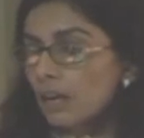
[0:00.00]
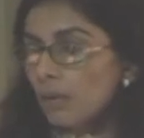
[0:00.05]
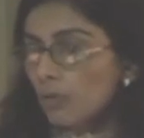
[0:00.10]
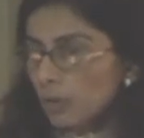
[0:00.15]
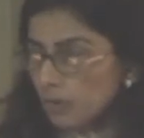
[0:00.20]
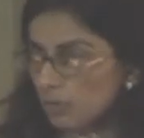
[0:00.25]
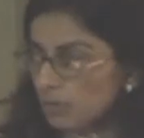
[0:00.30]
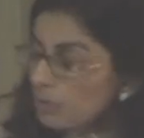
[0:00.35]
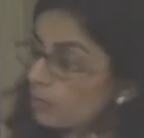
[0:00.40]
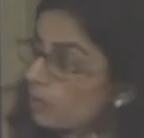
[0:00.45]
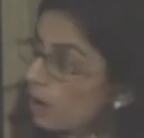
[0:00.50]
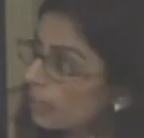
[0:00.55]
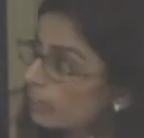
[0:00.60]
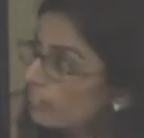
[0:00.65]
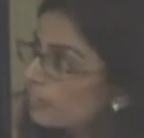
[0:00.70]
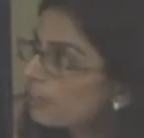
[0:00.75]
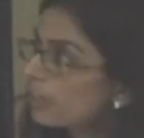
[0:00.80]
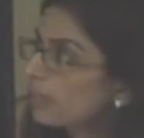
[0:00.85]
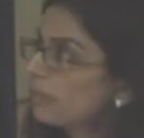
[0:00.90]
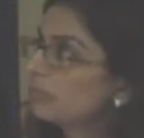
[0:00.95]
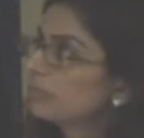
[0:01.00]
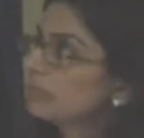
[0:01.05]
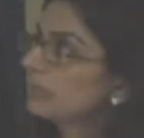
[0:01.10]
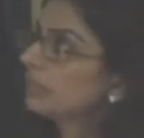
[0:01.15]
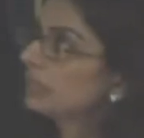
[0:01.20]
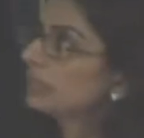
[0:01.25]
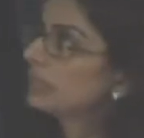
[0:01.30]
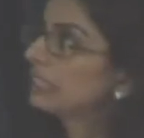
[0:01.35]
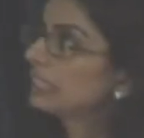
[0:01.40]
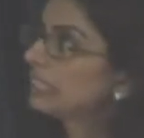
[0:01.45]
What we want from
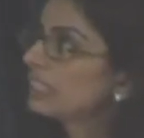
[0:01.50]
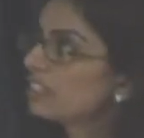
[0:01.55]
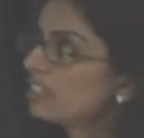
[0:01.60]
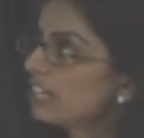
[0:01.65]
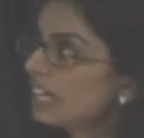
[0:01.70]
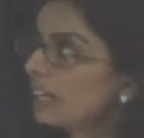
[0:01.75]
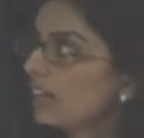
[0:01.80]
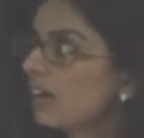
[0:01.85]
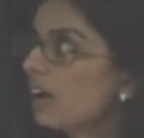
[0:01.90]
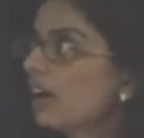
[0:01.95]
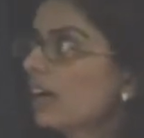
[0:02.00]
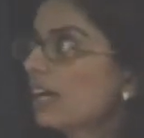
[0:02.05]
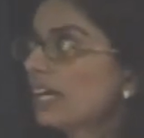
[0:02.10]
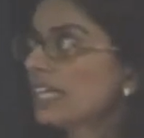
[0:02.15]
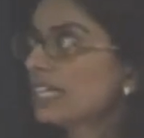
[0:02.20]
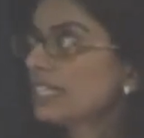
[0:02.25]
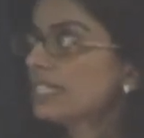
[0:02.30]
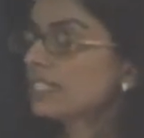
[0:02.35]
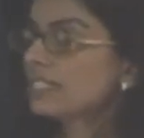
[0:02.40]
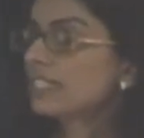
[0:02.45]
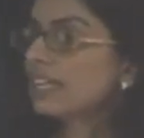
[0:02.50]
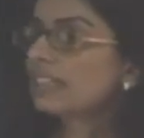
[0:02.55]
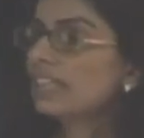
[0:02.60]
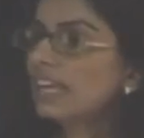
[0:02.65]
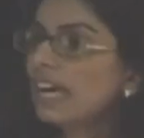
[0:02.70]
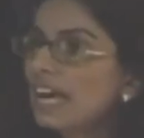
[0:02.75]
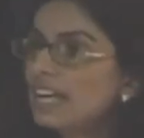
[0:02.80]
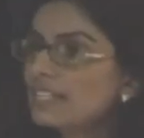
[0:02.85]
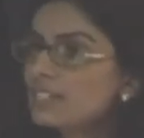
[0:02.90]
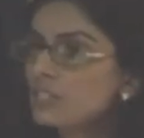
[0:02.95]
the trade law is that
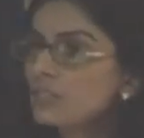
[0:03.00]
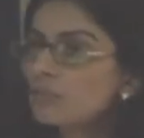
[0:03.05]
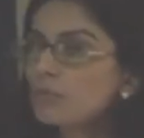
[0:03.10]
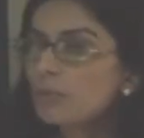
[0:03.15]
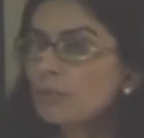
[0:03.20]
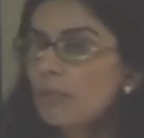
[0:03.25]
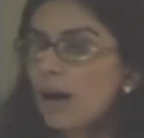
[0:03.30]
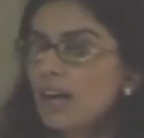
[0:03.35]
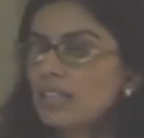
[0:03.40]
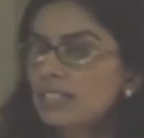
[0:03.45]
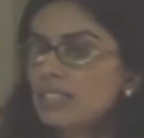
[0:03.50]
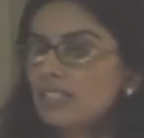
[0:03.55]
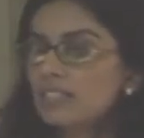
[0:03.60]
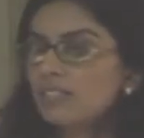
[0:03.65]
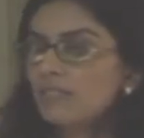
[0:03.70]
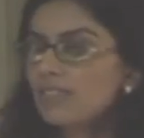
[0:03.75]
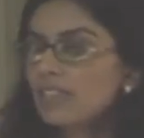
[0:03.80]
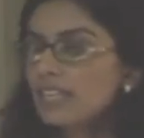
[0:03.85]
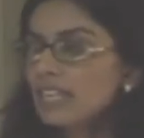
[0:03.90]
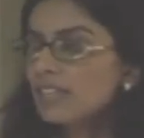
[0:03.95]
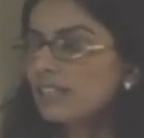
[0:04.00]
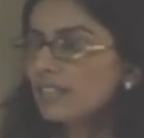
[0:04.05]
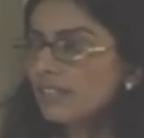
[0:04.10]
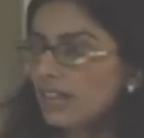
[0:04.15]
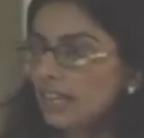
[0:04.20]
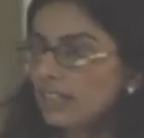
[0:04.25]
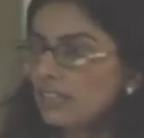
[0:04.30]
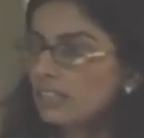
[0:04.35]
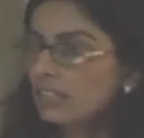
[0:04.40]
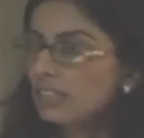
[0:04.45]
there has to be positive legal
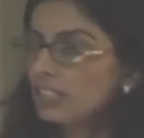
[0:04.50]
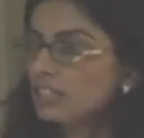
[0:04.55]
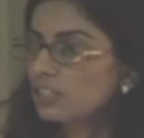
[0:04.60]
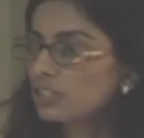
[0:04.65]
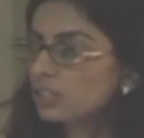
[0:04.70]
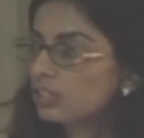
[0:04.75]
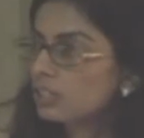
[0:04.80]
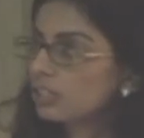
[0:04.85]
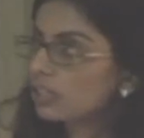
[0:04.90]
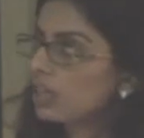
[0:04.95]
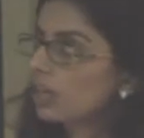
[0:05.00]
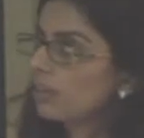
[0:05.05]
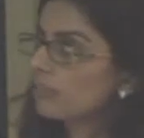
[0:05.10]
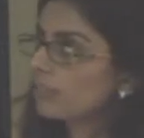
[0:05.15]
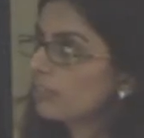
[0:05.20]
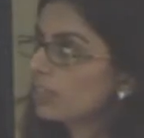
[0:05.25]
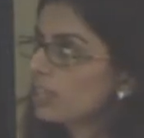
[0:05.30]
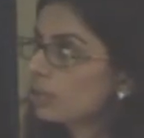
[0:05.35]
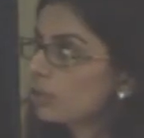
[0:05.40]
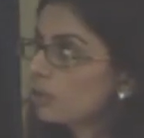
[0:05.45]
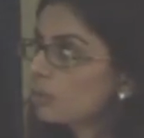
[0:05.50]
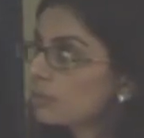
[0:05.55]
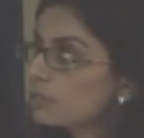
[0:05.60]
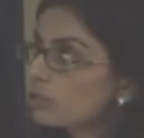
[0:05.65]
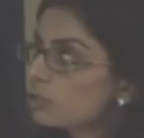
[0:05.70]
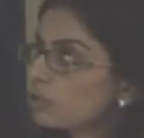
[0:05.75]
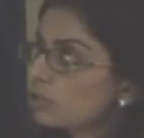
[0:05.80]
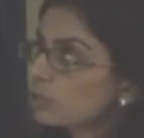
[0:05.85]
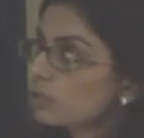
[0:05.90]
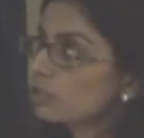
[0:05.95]
recognition of free and open
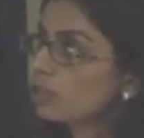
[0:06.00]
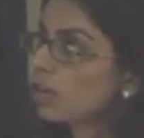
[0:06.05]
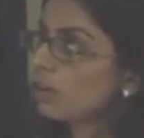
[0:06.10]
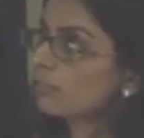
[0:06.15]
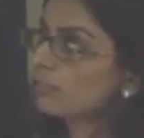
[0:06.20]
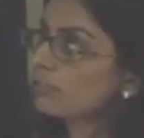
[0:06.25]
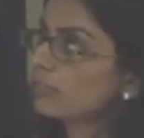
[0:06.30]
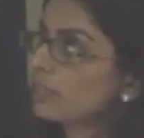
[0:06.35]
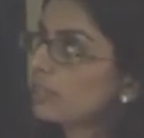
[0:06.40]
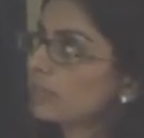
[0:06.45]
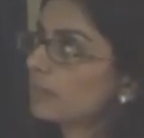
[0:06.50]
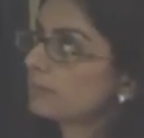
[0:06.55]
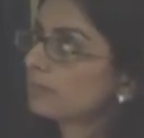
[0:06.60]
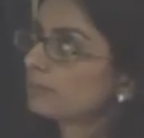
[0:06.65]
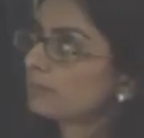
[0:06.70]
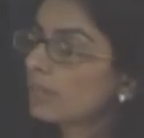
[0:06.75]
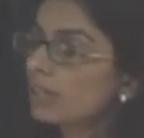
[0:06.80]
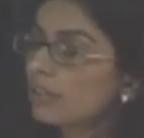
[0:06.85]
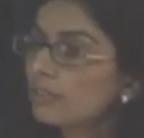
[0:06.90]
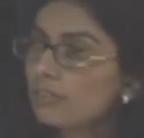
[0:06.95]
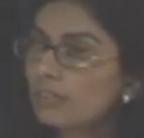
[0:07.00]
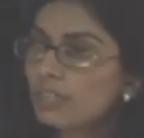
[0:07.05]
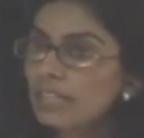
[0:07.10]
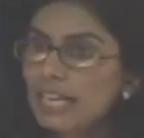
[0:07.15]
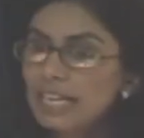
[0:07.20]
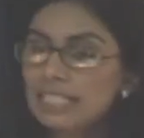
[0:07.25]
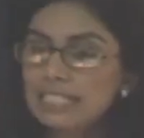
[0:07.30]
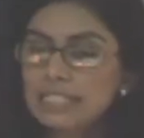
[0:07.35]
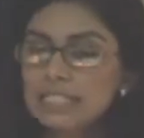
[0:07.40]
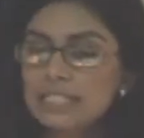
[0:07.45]
source software, free
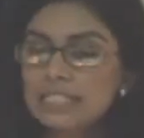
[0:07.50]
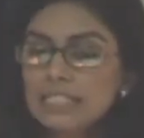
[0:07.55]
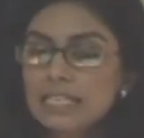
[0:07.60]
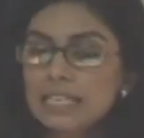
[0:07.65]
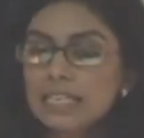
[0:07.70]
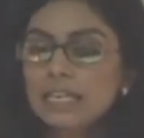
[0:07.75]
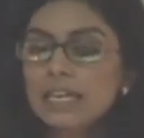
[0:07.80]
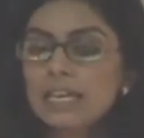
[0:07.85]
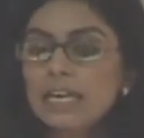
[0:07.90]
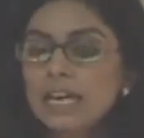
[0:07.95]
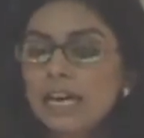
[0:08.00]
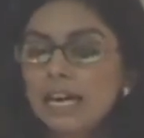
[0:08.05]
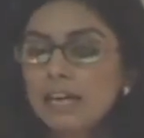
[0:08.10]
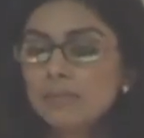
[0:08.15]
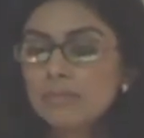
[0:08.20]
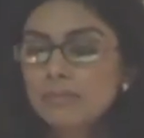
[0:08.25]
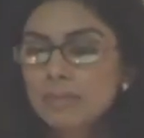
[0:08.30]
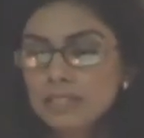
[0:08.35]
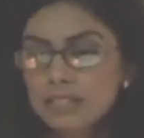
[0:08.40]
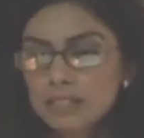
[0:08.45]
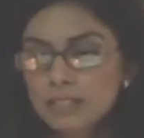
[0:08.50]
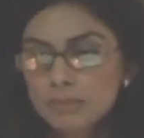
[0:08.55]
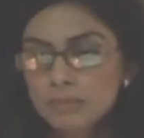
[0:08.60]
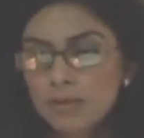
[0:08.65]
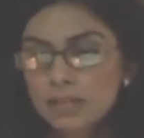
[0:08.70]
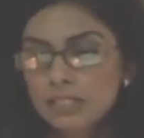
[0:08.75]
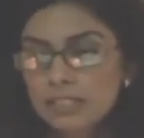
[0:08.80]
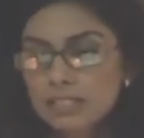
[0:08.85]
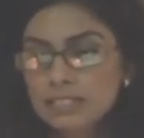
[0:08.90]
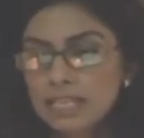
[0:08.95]
licensing, and business
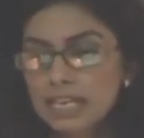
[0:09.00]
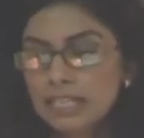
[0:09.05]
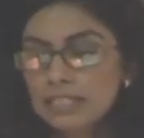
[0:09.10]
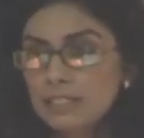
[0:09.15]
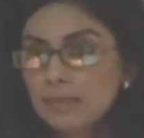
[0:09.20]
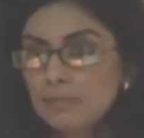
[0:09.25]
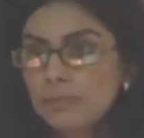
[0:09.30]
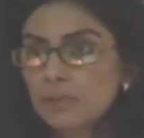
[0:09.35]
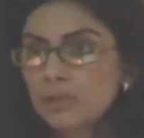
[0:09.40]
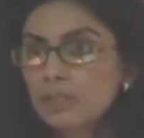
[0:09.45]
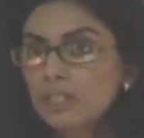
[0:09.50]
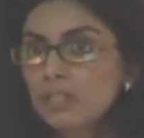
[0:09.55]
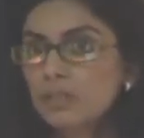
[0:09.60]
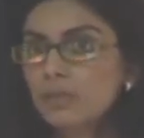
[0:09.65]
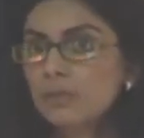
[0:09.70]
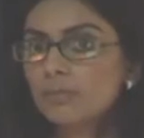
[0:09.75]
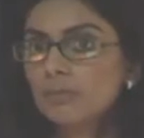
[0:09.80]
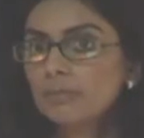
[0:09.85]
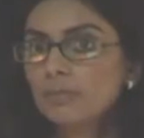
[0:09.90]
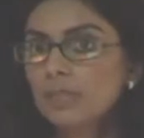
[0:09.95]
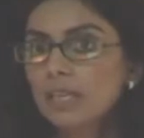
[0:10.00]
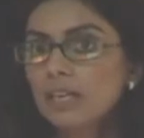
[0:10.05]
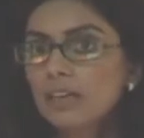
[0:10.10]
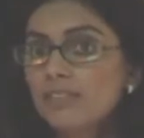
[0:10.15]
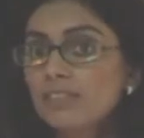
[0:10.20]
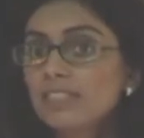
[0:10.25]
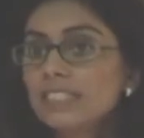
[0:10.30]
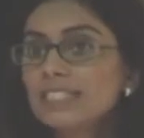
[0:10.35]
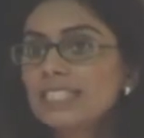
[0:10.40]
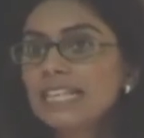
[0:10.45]
models at WTO.
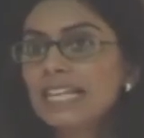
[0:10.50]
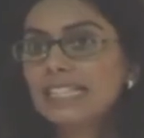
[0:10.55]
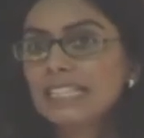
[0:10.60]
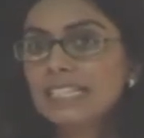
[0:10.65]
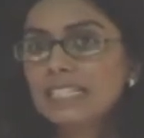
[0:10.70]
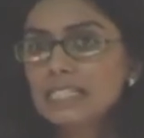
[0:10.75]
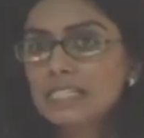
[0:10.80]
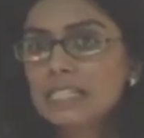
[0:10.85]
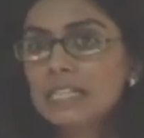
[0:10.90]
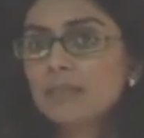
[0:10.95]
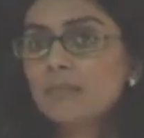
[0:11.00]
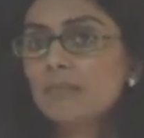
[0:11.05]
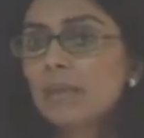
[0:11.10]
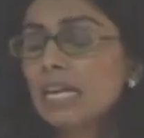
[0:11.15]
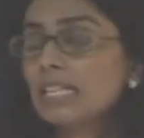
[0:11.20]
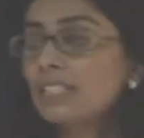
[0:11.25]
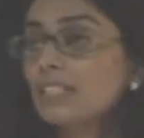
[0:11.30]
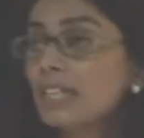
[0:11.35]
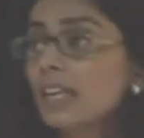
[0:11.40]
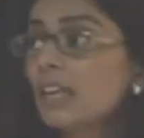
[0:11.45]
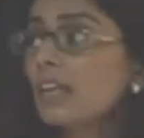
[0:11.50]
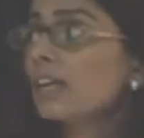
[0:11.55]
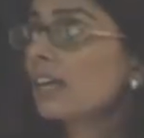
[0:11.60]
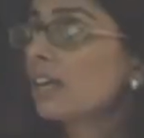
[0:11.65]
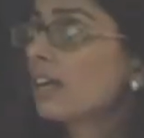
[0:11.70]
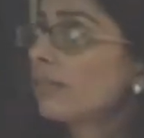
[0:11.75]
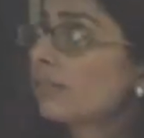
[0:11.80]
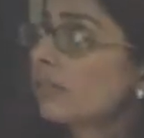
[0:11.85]
We said this in Beijing.